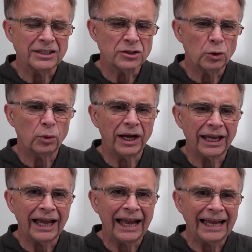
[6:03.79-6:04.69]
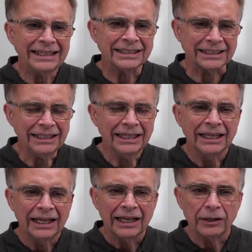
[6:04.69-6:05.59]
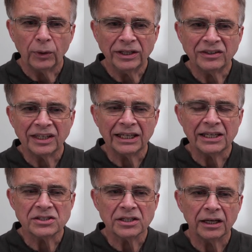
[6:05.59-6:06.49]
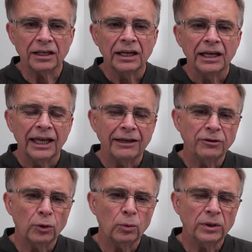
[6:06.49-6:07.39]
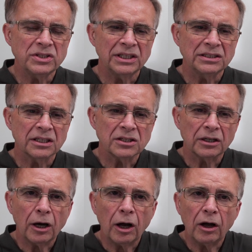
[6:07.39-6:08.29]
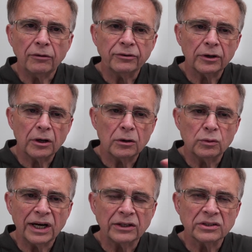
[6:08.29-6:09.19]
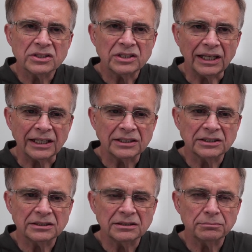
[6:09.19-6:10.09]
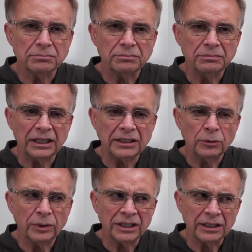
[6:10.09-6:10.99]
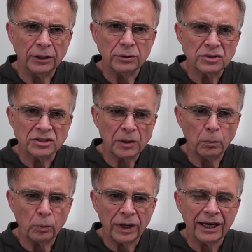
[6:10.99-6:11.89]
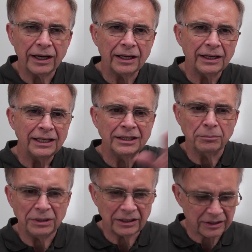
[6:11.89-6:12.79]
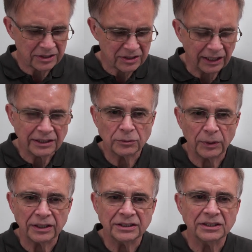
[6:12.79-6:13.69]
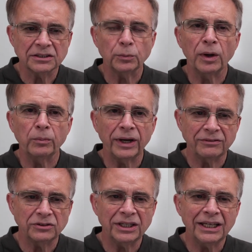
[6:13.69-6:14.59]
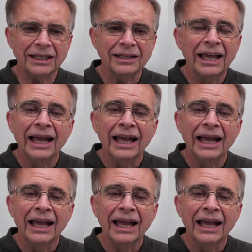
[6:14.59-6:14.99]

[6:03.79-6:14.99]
It's quite handy. One thing is that if you're wanting to sort of hover around 6, but you want to go somewhere in the middle of the 6, well, this is one way of doing it.